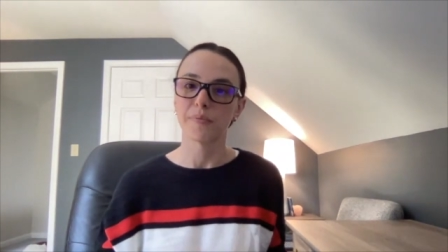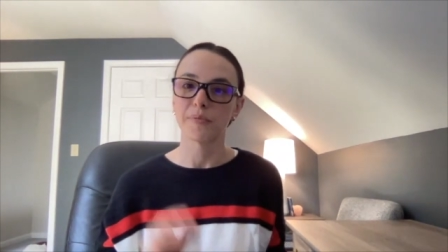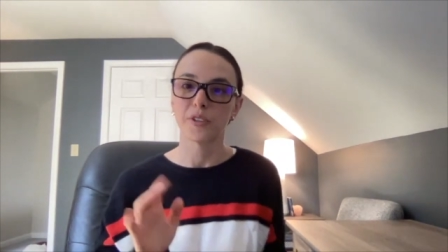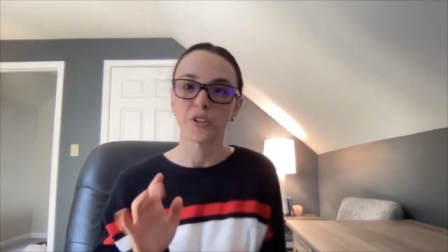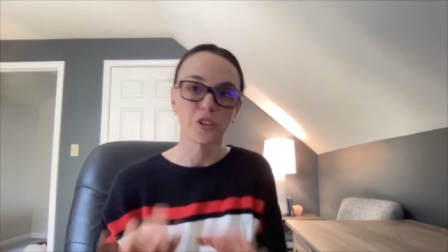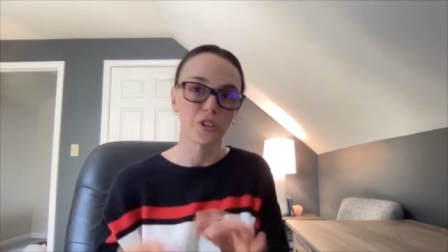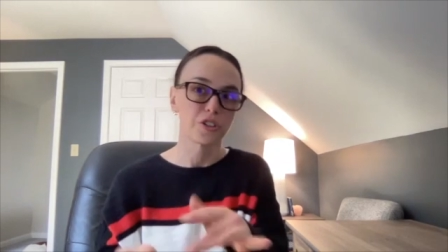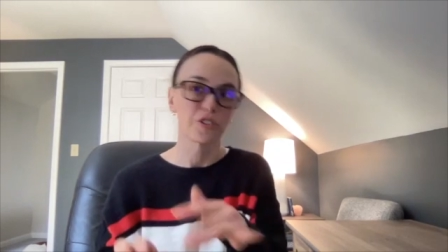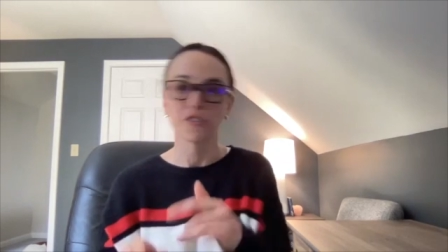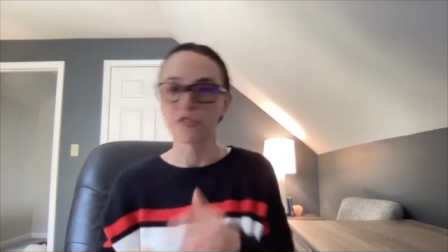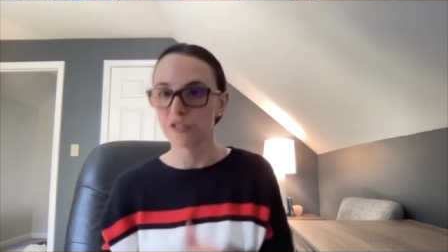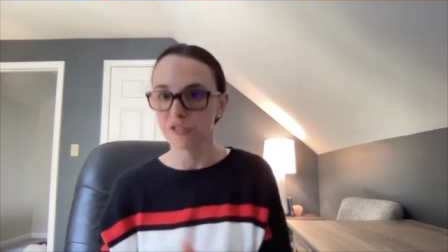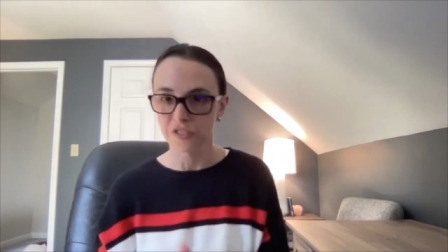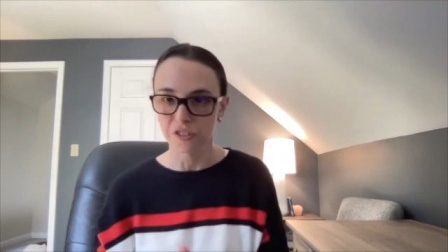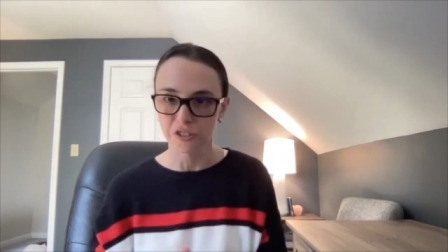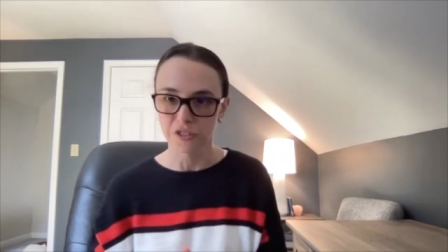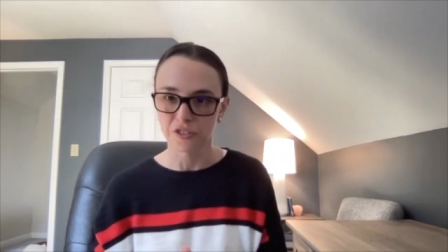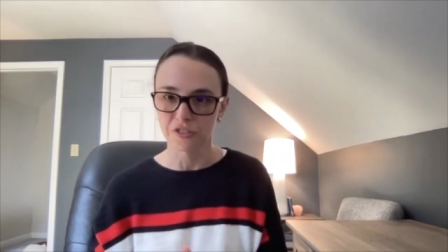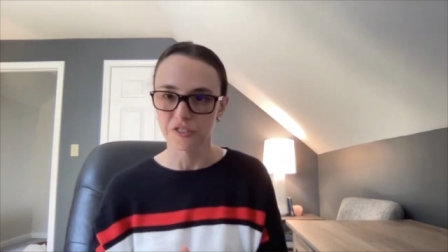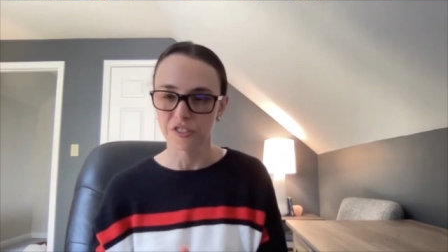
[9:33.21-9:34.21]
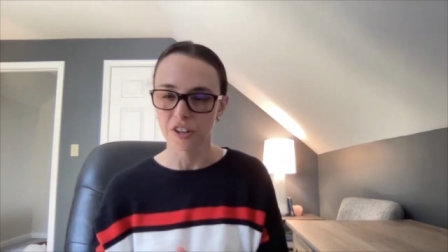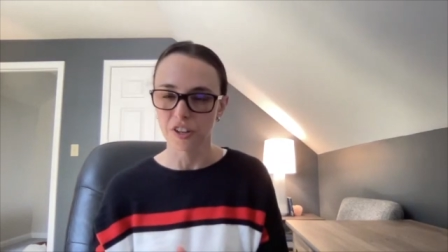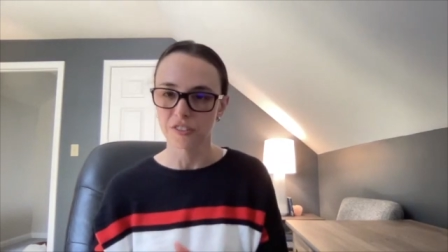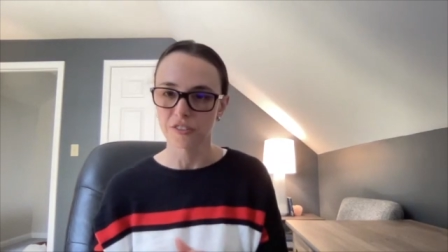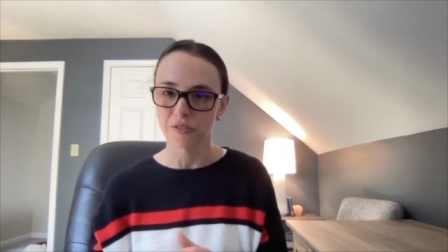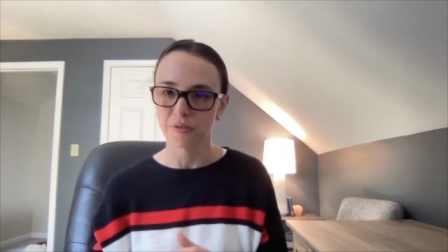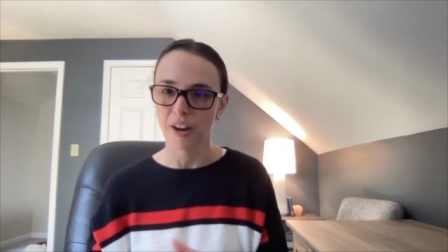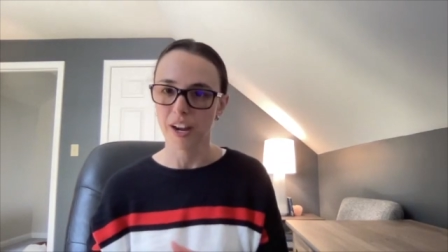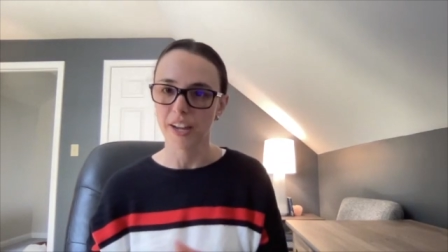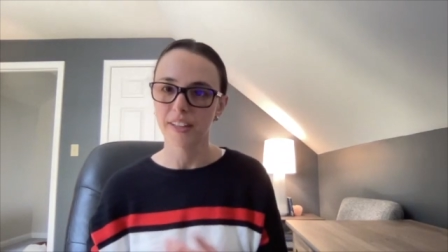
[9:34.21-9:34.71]
your Google search
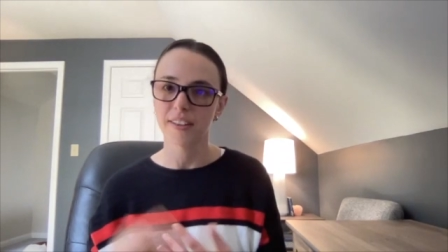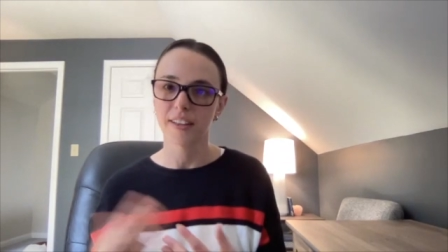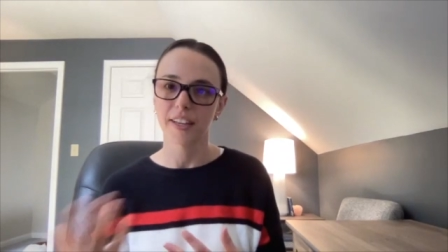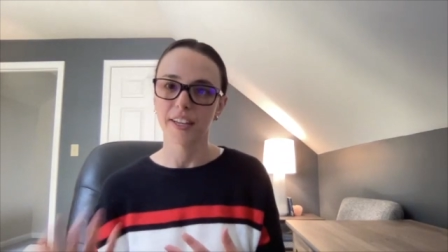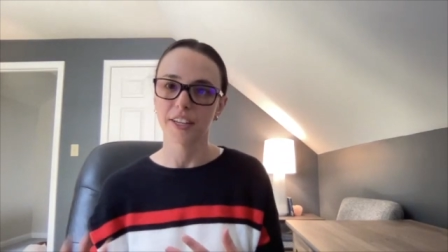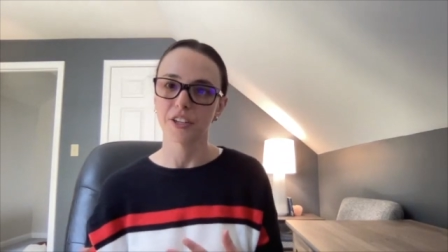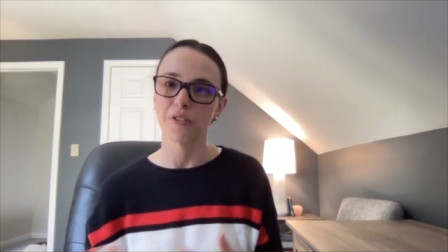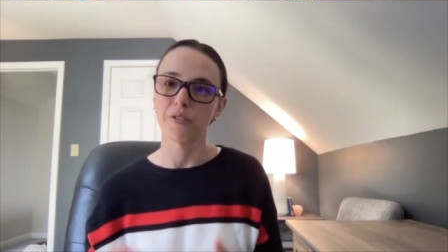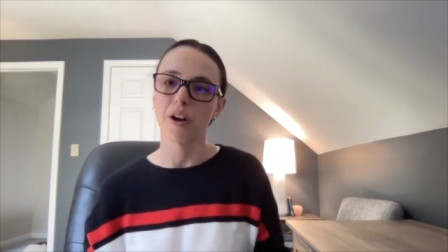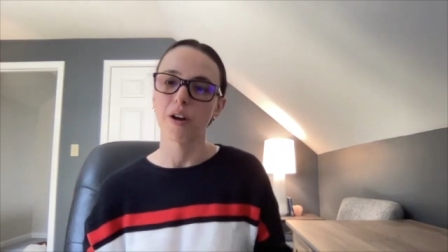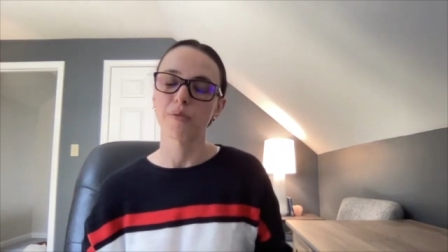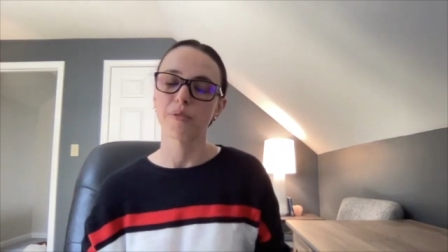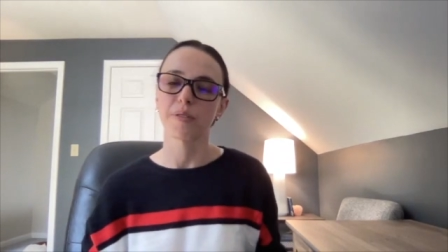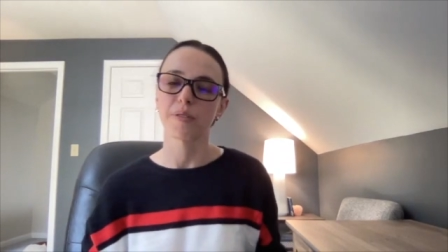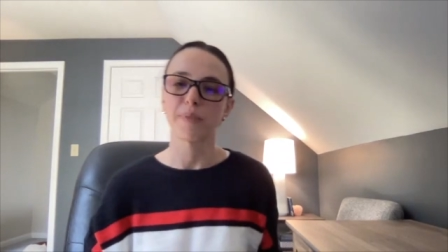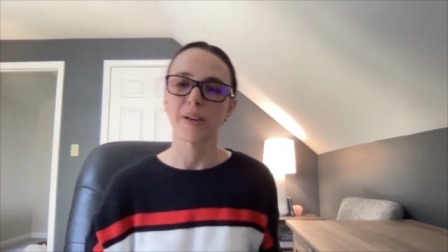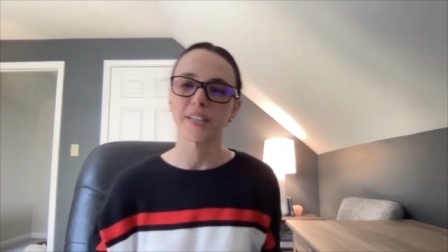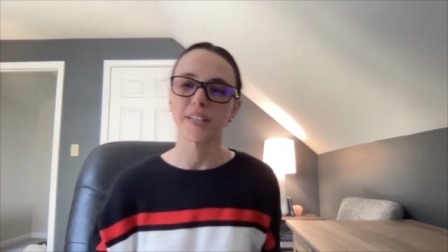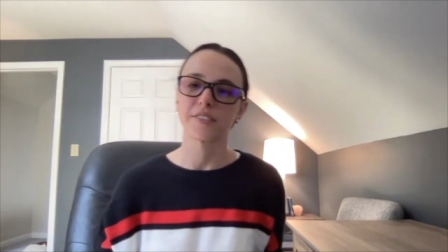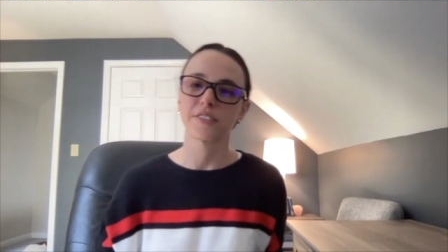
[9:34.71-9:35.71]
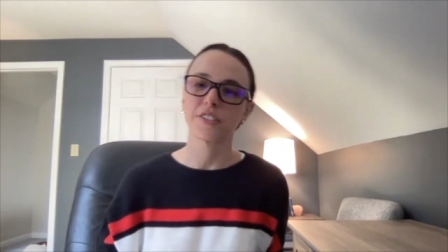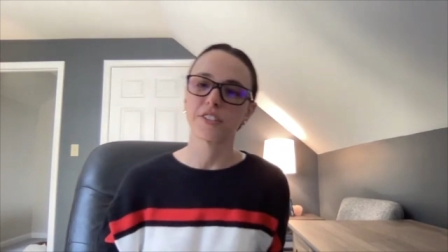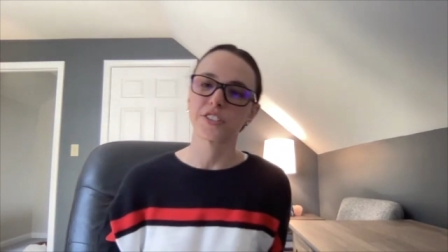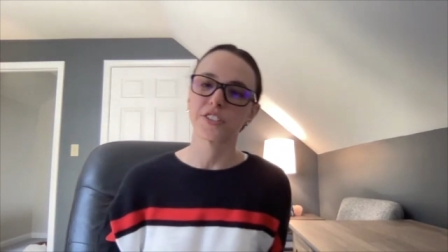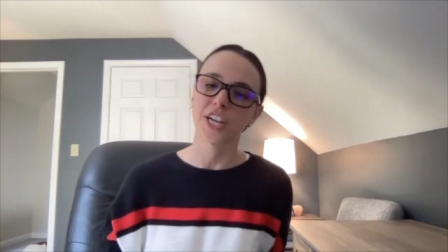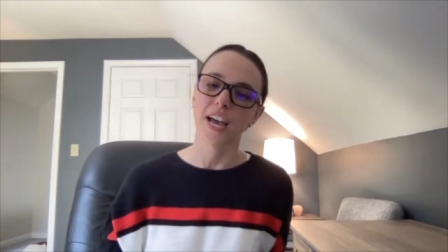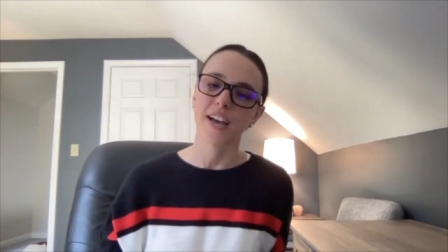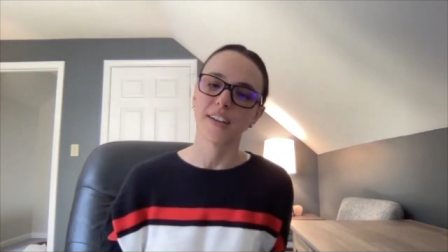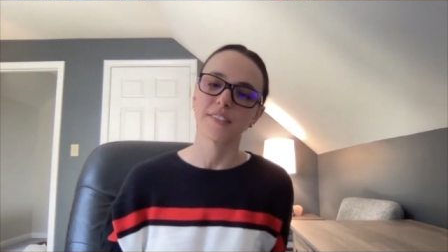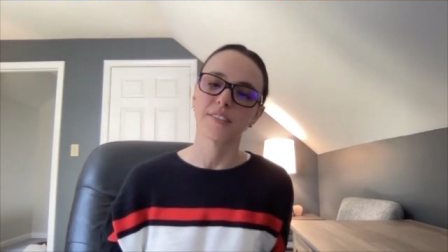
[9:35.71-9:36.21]
results, right? Like you are with paid search
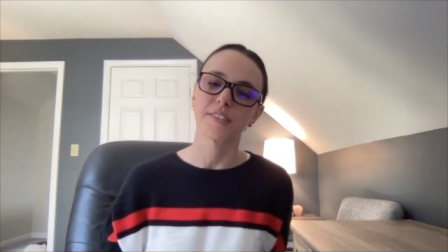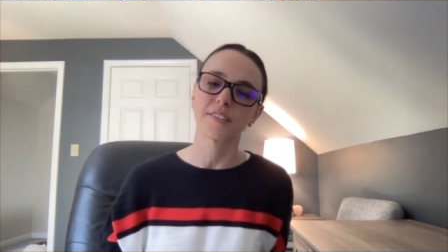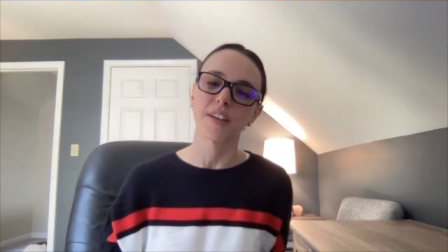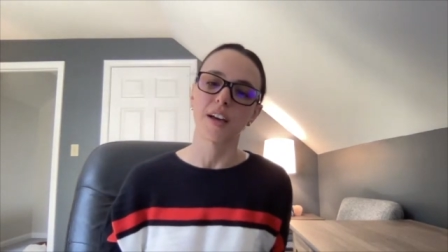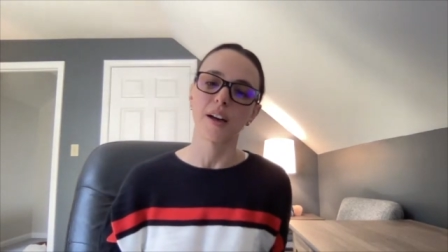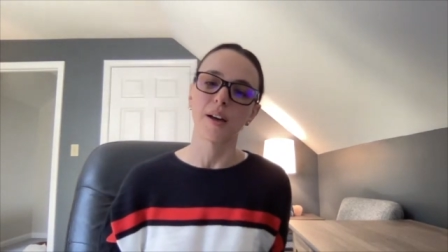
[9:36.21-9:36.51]
ads.